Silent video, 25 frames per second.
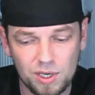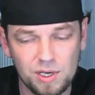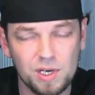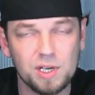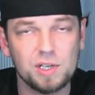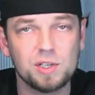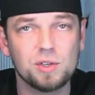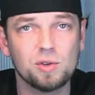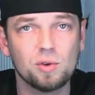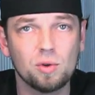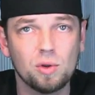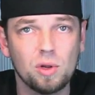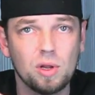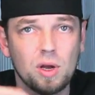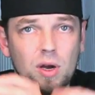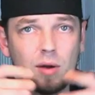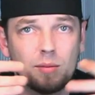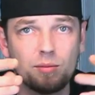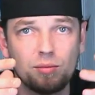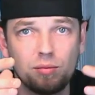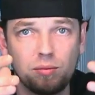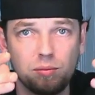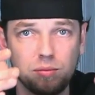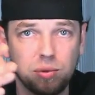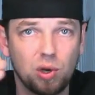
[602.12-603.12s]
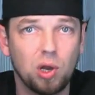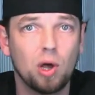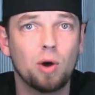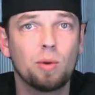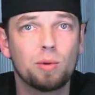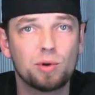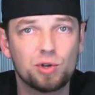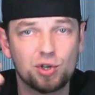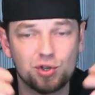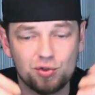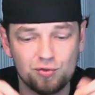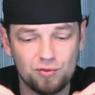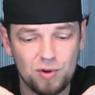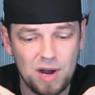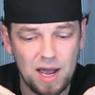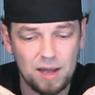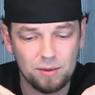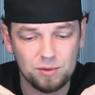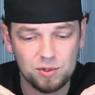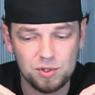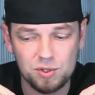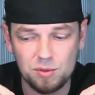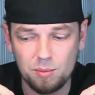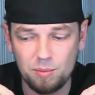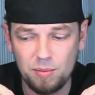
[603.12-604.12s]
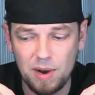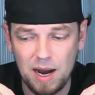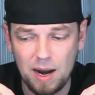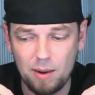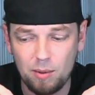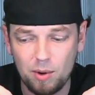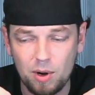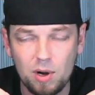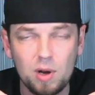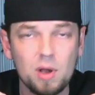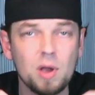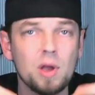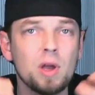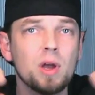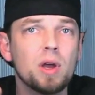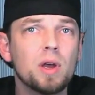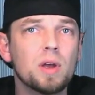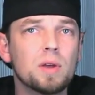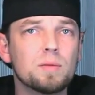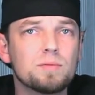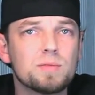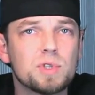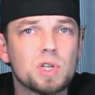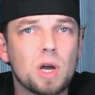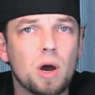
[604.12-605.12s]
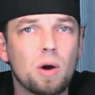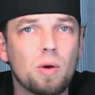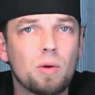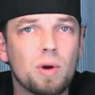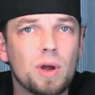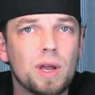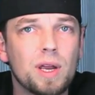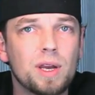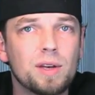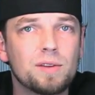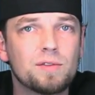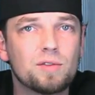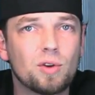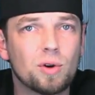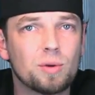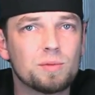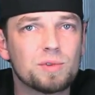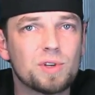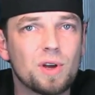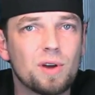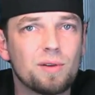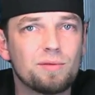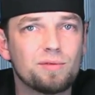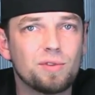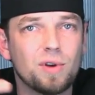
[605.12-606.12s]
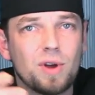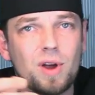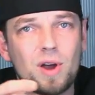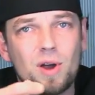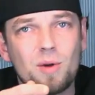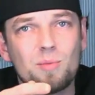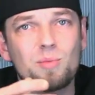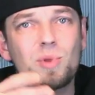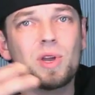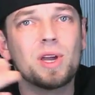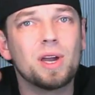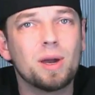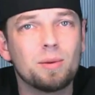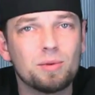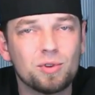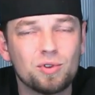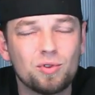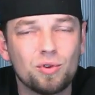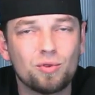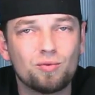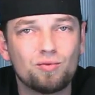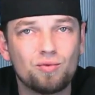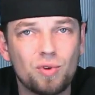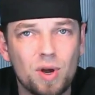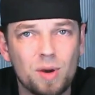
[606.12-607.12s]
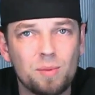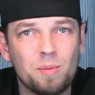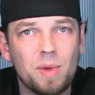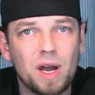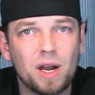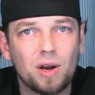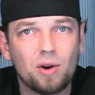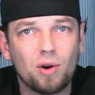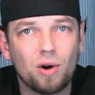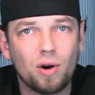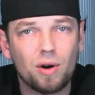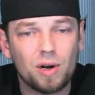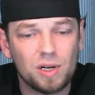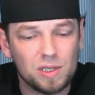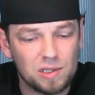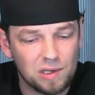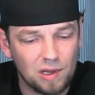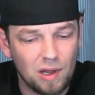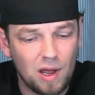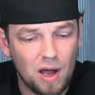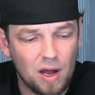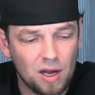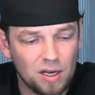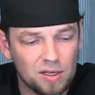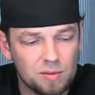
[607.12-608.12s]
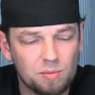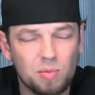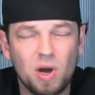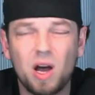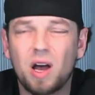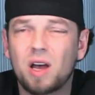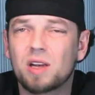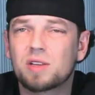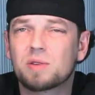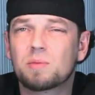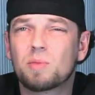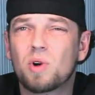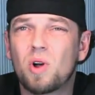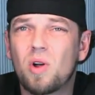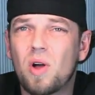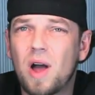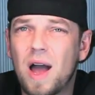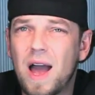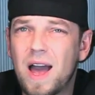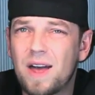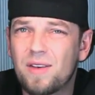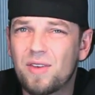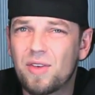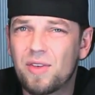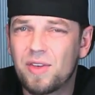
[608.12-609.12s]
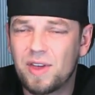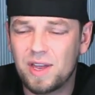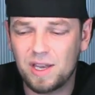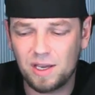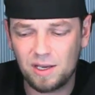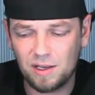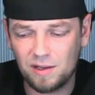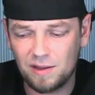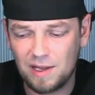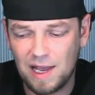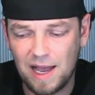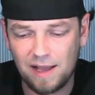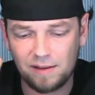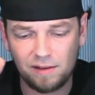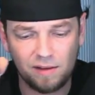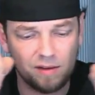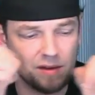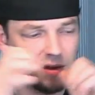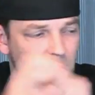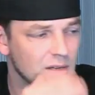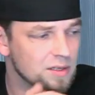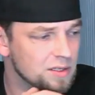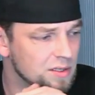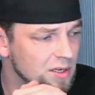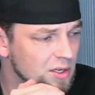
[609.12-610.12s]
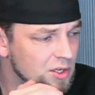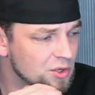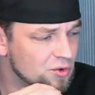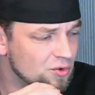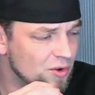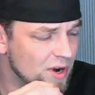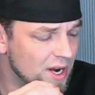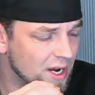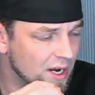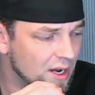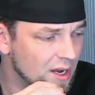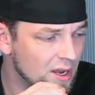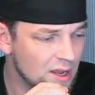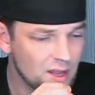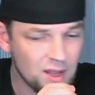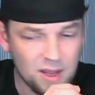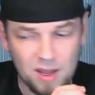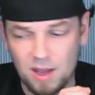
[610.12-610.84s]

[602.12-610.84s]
additional uh, blower shrouds to power. So in terms of uh, being able to run my car as long as possible, I think that does the trick.